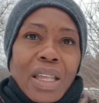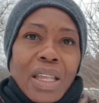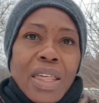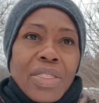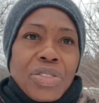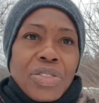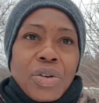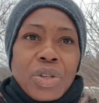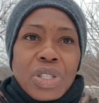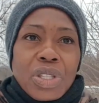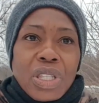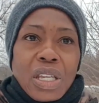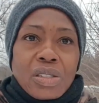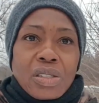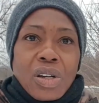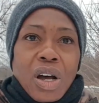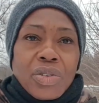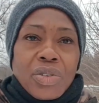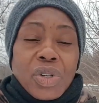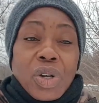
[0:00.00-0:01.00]
it throws
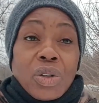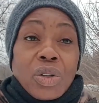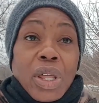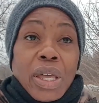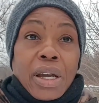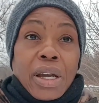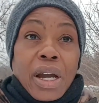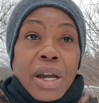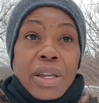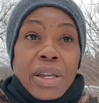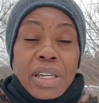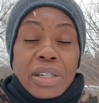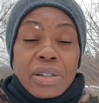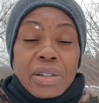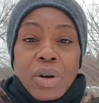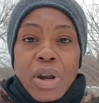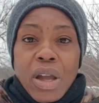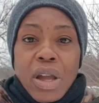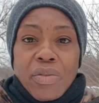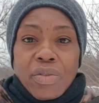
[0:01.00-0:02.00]
things off. So, like, I
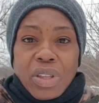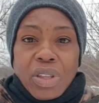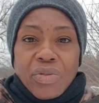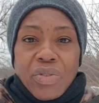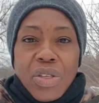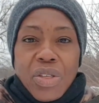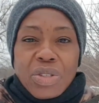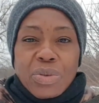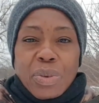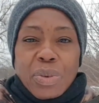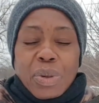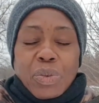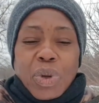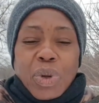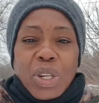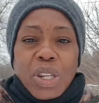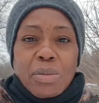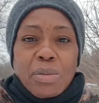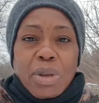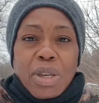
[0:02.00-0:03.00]
know our Heavenly Father's been
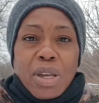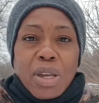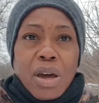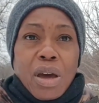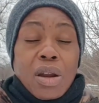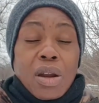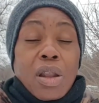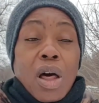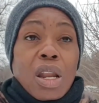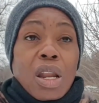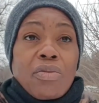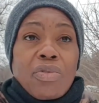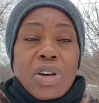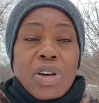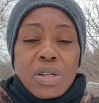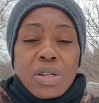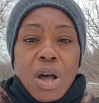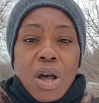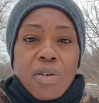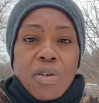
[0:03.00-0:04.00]
weaning me, a lot of
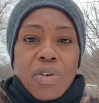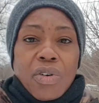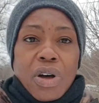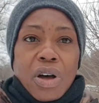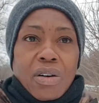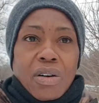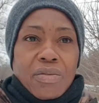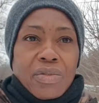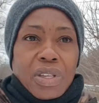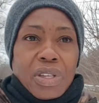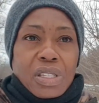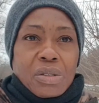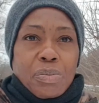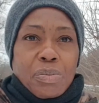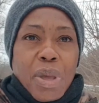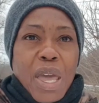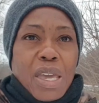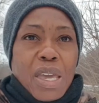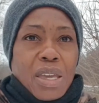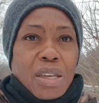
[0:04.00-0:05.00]
us, off of these
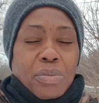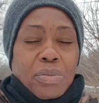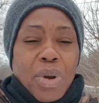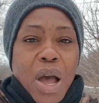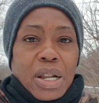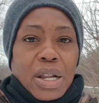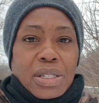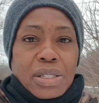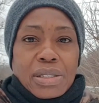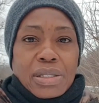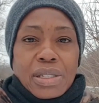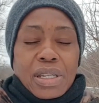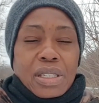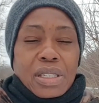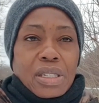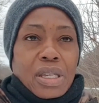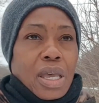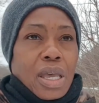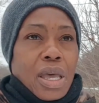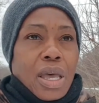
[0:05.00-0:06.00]
pagan
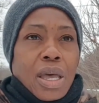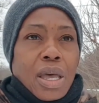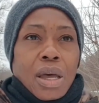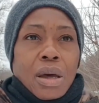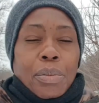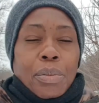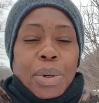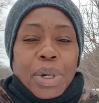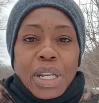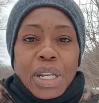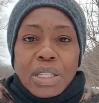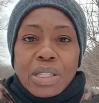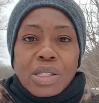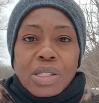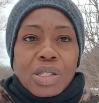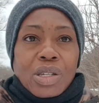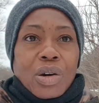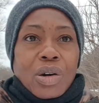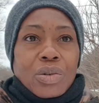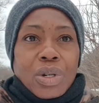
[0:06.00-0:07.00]
practices, but it's
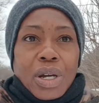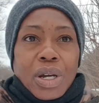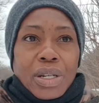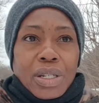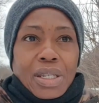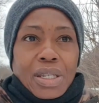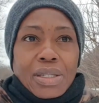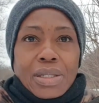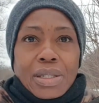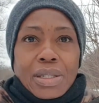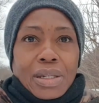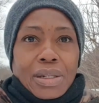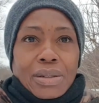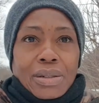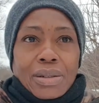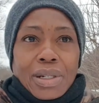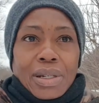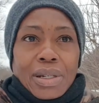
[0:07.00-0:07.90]
so not easy.